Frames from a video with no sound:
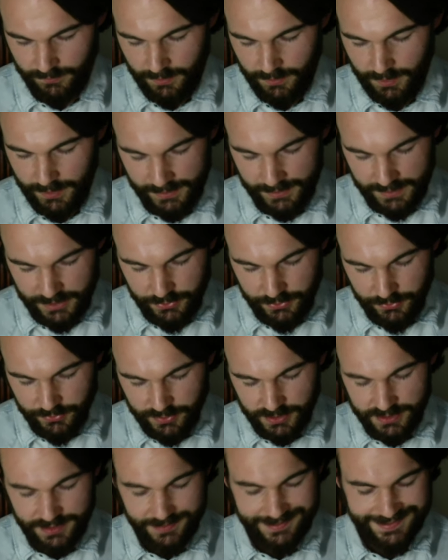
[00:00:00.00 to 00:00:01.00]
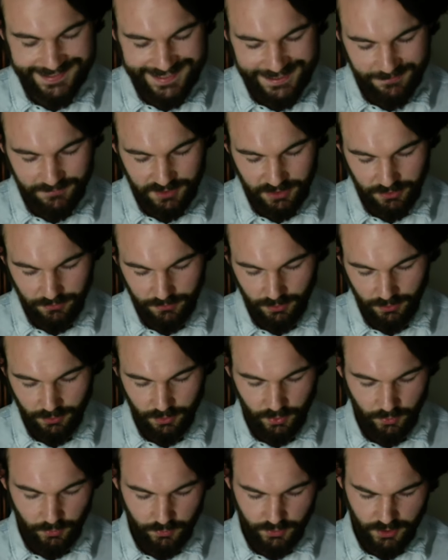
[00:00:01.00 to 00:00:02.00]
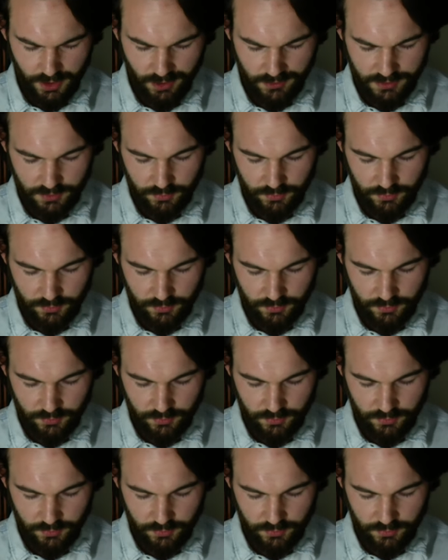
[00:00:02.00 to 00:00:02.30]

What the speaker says: And he uses the same tone, although not